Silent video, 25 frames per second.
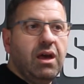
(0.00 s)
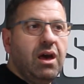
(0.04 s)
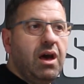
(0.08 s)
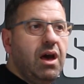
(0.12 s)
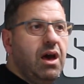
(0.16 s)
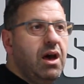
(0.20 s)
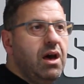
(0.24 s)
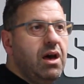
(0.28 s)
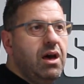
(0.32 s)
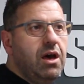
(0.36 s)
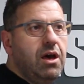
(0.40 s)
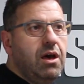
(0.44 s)

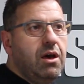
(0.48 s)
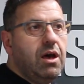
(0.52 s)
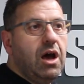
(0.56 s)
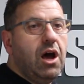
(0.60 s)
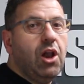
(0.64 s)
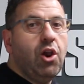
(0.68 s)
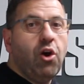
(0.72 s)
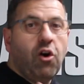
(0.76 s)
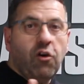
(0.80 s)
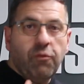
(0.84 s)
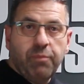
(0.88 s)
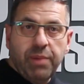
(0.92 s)

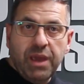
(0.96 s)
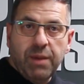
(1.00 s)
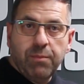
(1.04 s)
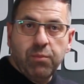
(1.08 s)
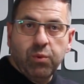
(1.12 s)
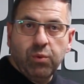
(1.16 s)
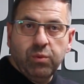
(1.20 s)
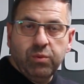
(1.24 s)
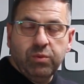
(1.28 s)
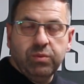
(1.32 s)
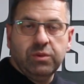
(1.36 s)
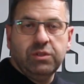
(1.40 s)
A lot of
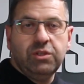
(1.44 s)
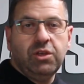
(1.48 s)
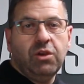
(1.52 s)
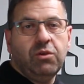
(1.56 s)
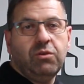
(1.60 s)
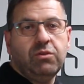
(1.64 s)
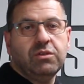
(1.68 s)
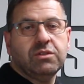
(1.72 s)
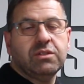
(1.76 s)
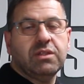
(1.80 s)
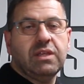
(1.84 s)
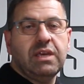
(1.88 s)
people
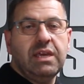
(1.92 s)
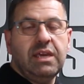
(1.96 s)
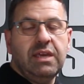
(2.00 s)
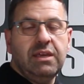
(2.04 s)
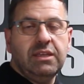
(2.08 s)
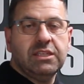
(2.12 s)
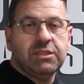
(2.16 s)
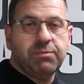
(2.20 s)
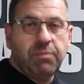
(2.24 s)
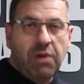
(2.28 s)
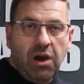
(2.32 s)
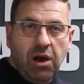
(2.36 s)
use
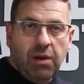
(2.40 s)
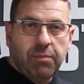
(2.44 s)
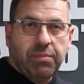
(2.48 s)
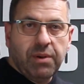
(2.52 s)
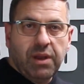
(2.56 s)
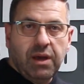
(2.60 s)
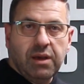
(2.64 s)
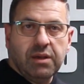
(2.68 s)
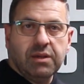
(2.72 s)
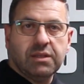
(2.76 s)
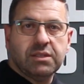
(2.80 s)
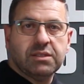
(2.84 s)
the smart
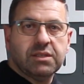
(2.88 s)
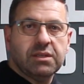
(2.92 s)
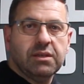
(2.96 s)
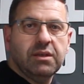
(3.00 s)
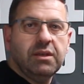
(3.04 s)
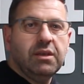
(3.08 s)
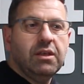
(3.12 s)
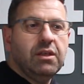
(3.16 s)
plugs